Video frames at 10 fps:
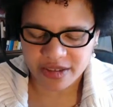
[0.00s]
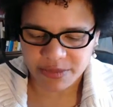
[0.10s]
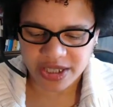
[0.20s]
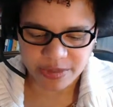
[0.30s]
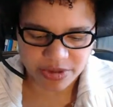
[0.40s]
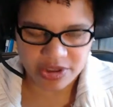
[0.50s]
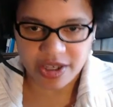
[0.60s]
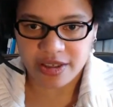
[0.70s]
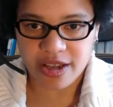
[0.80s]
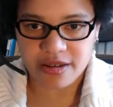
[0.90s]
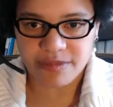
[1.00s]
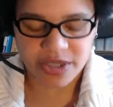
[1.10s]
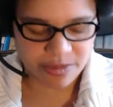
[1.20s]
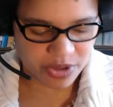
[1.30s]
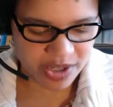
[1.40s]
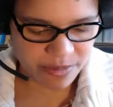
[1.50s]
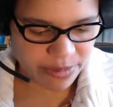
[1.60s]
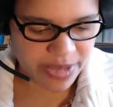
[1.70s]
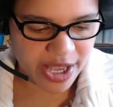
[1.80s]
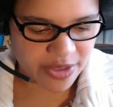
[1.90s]
Let me double check that. Let me double check
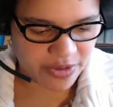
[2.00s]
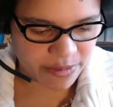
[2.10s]
my math